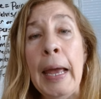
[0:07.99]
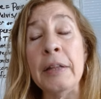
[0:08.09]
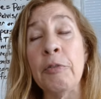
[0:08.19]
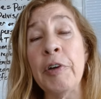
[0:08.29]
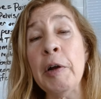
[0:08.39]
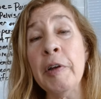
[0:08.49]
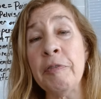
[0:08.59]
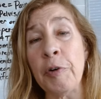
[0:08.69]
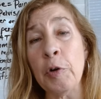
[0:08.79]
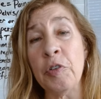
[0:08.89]
And the very
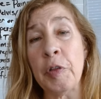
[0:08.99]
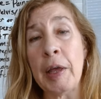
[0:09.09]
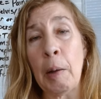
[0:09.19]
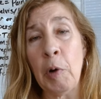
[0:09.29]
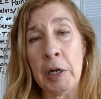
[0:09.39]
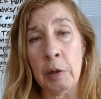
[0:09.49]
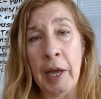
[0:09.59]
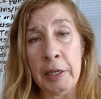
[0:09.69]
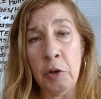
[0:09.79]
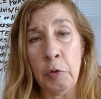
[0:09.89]
first thing I want to
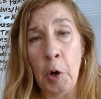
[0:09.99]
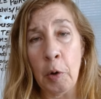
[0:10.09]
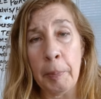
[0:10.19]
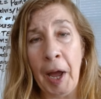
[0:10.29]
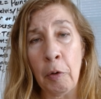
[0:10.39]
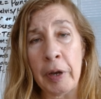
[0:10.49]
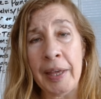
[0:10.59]
let you know about